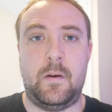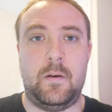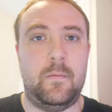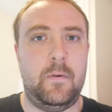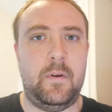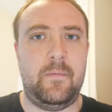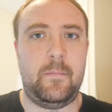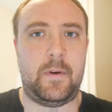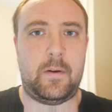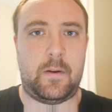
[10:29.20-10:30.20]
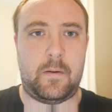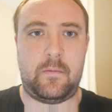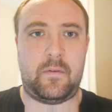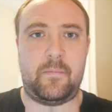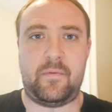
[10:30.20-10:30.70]
You wouldn't even be
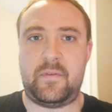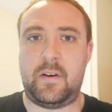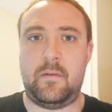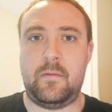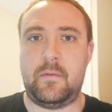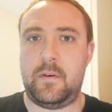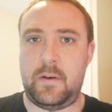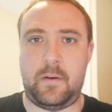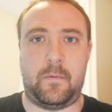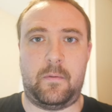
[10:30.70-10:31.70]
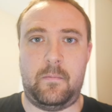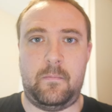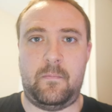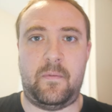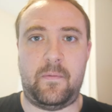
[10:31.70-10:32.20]
allowed to present your argument
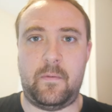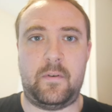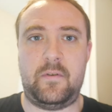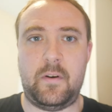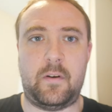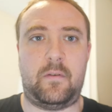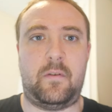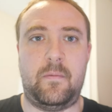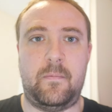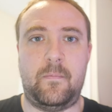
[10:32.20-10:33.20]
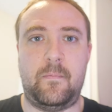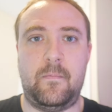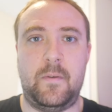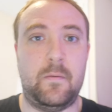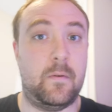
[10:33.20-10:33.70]
before the judge.
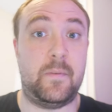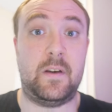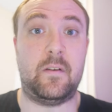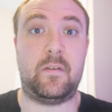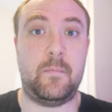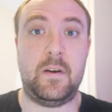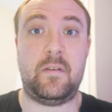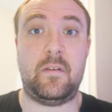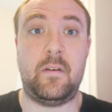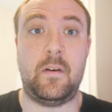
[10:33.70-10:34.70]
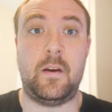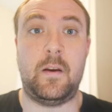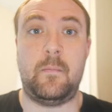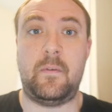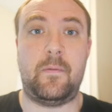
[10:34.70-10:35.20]
It would be dismissed
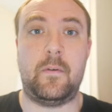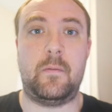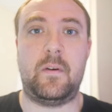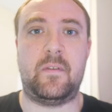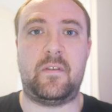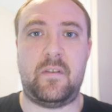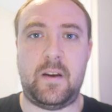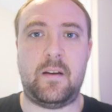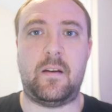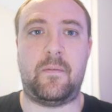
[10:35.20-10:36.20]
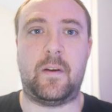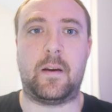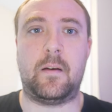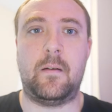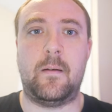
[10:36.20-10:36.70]
before you even said
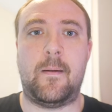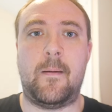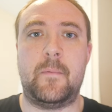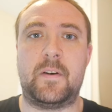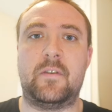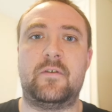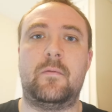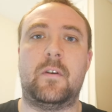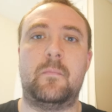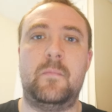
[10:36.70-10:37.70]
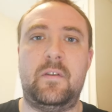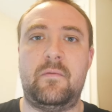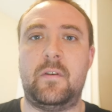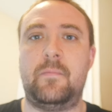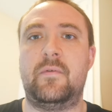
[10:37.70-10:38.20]
anything because you are
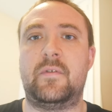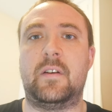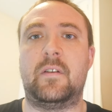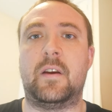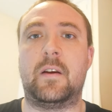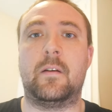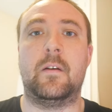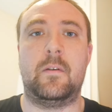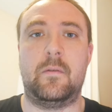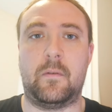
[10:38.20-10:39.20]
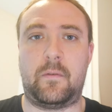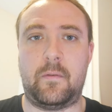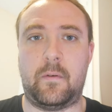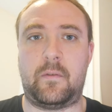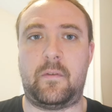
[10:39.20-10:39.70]
misrepresenting your
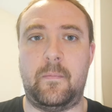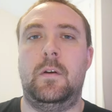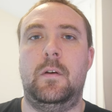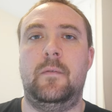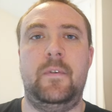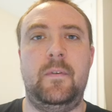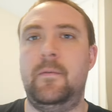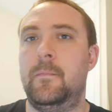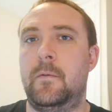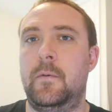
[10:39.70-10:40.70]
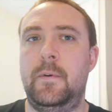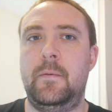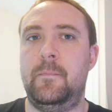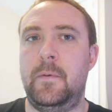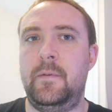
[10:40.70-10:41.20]
source. Furthermore, you
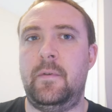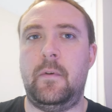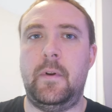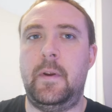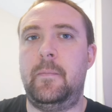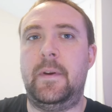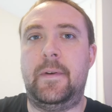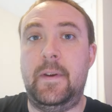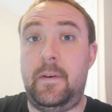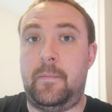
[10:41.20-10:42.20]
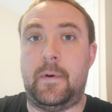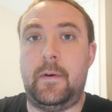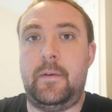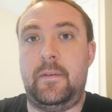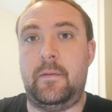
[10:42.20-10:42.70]
would most likely be
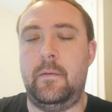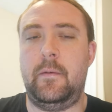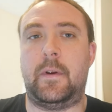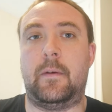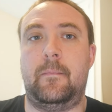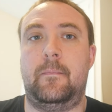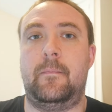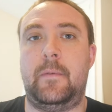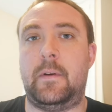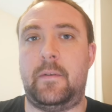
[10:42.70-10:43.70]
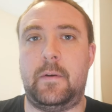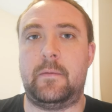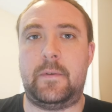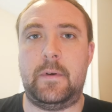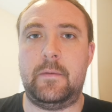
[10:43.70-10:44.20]
disbarred as a lawyer. That's how
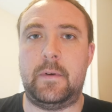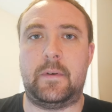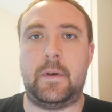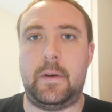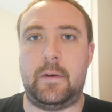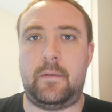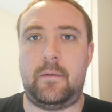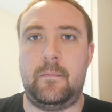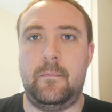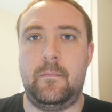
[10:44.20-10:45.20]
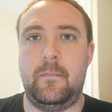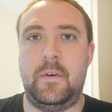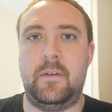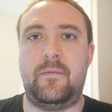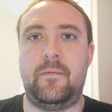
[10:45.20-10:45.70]
serious it is.
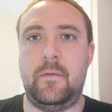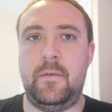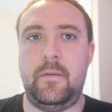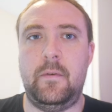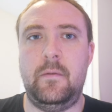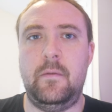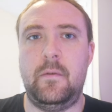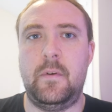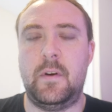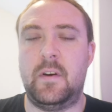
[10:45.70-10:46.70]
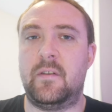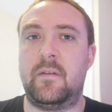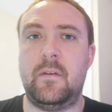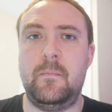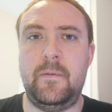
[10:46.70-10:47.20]
It's fraudulent, it's
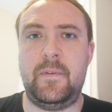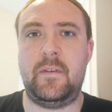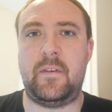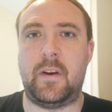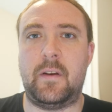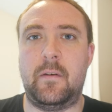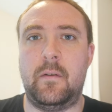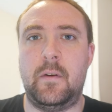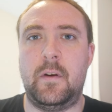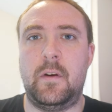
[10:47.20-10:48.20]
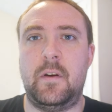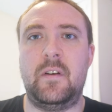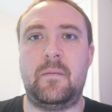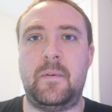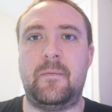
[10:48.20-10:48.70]
done with intent,
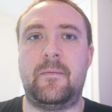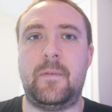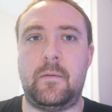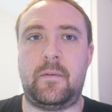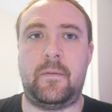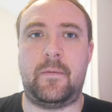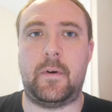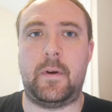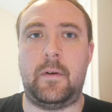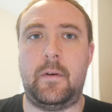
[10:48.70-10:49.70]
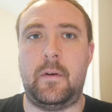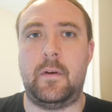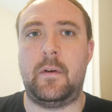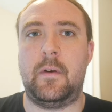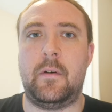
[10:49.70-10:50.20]
it's been falsified.
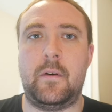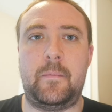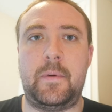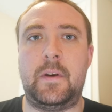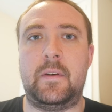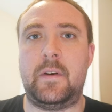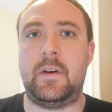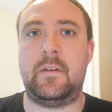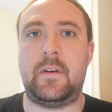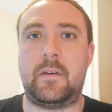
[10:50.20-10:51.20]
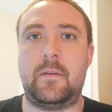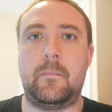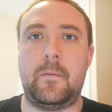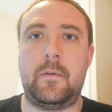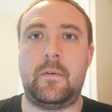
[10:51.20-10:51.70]
IPC
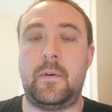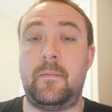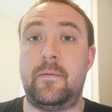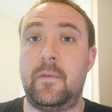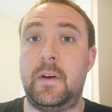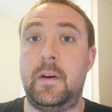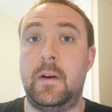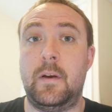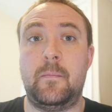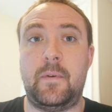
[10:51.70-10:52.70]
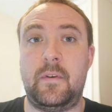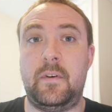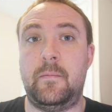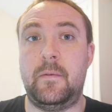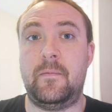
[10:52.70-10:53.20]
section 193
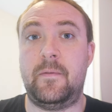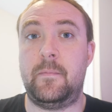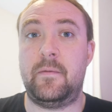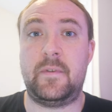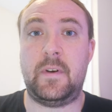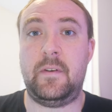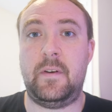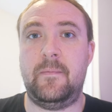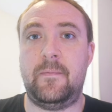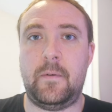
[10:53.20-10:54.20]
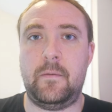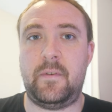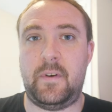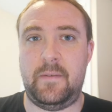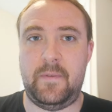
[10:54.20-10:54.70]
punishment for presenting
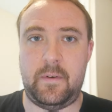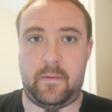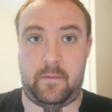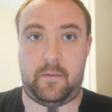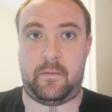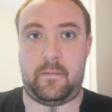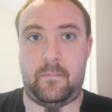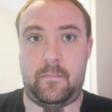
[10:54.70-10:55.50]
false evidence.